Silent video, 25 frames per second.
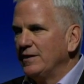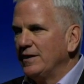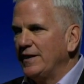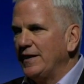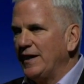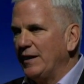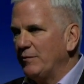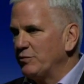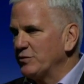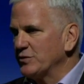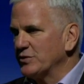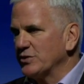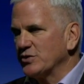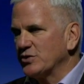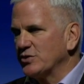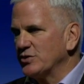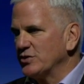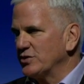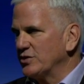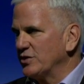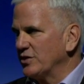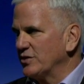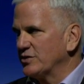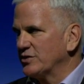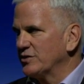And that
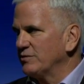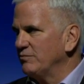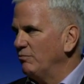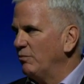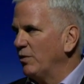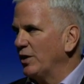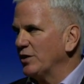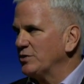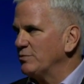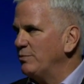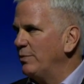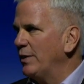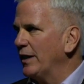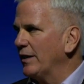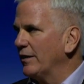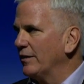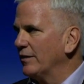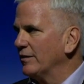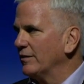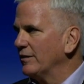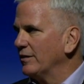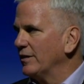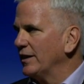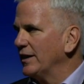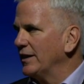positions us much
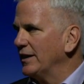better.